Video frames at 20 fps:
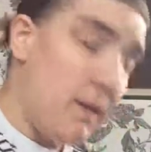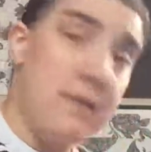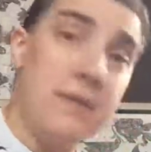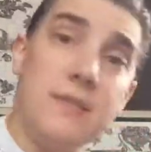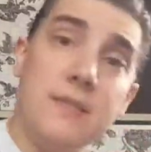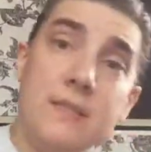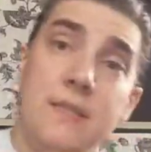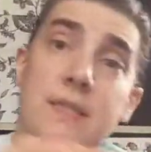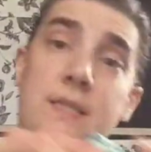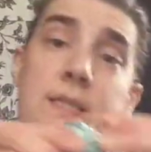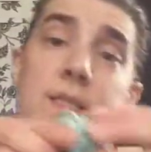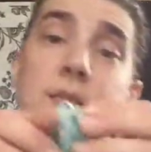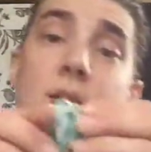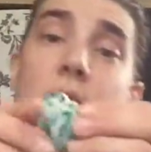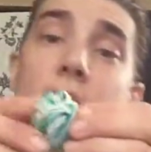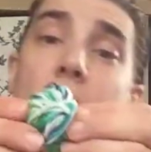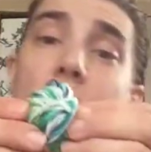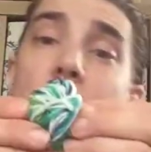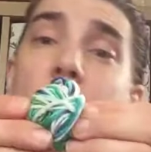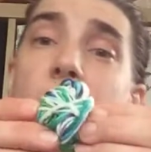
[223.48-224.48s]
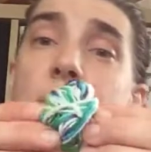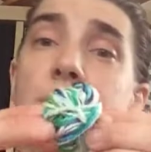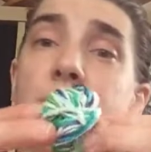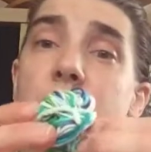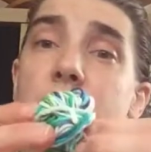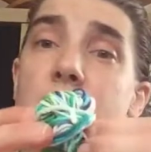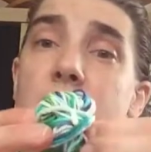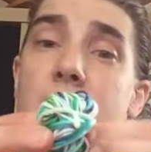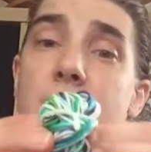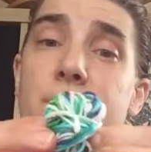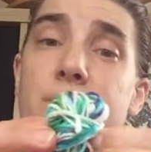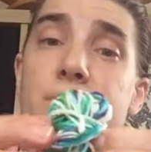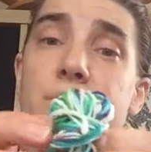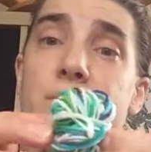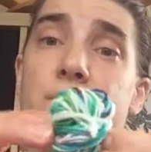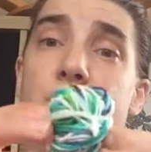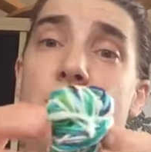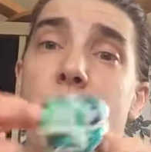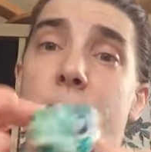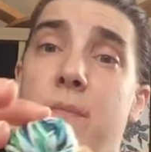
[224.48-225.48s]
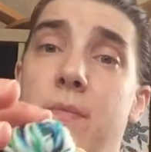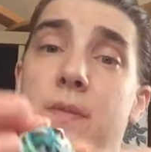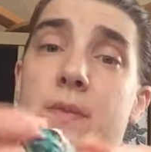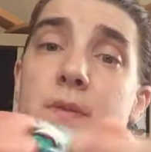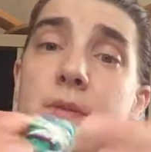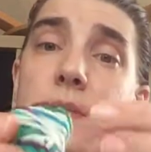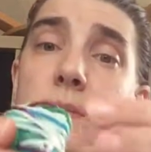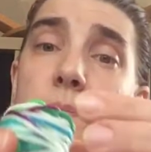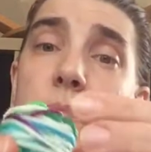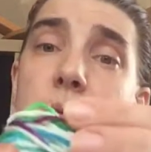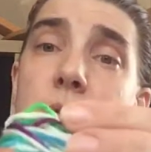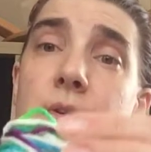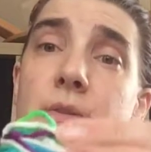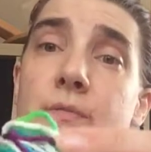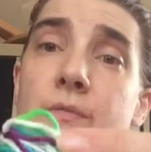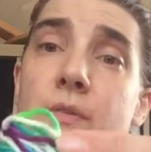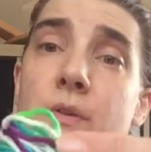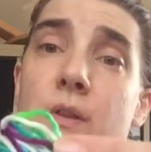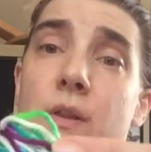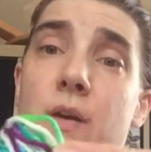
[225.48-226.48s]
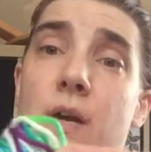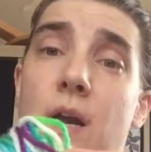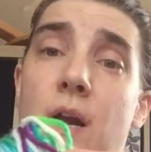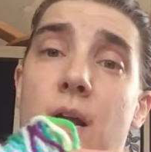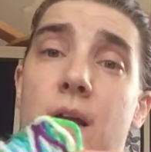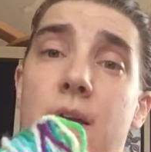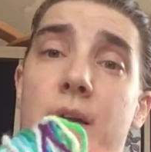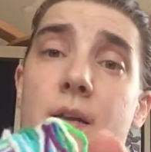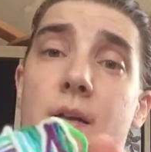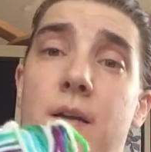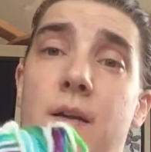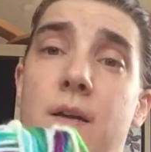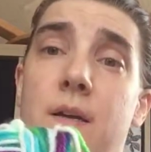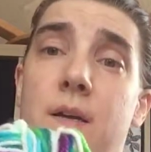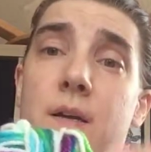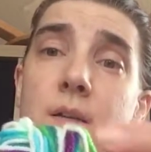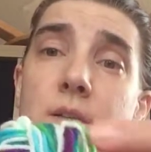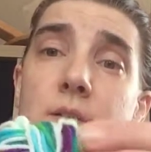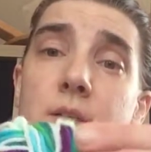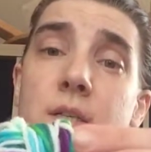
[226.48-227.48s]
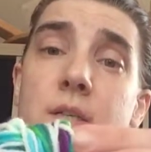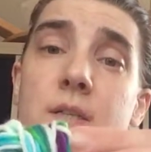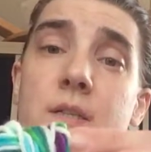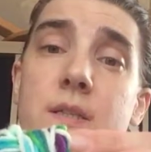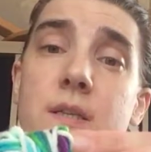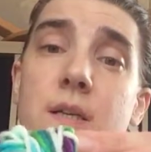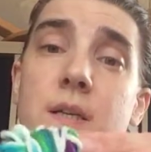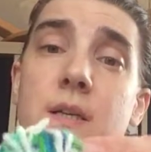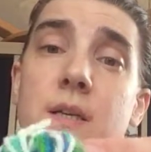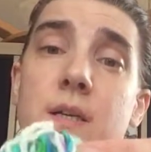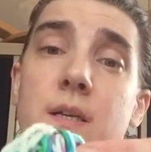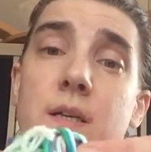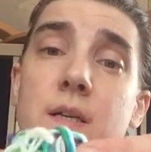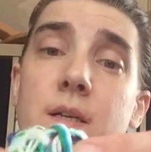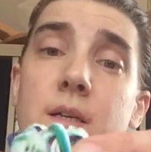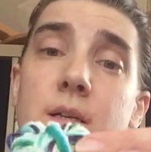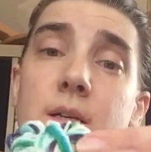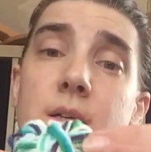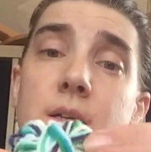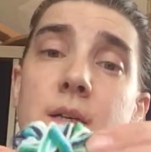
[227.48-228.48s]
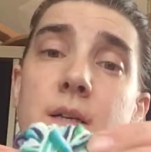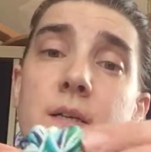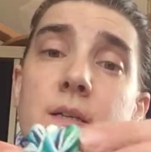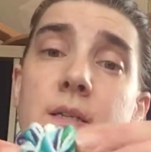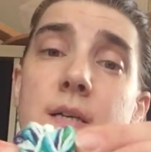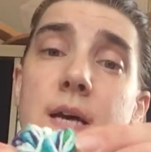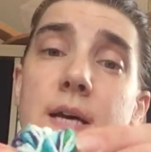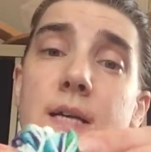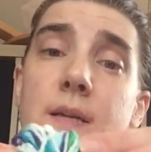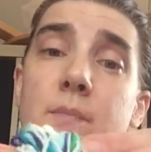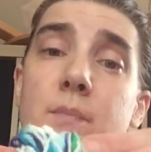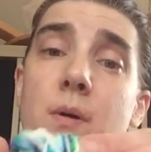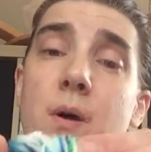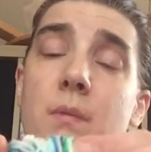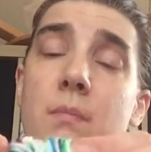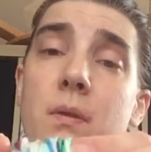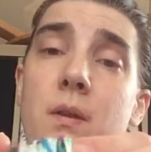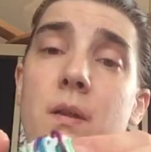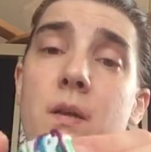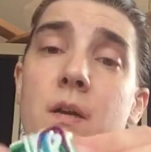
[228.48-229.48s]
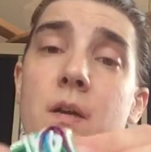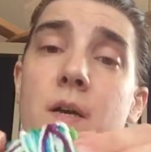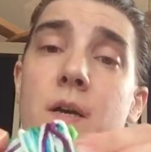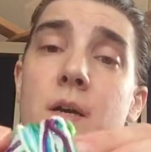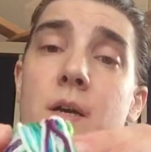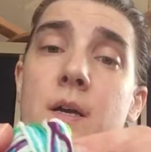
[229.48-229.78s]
this is all I've got left from this beautiful yarn, just a little tiny bubble.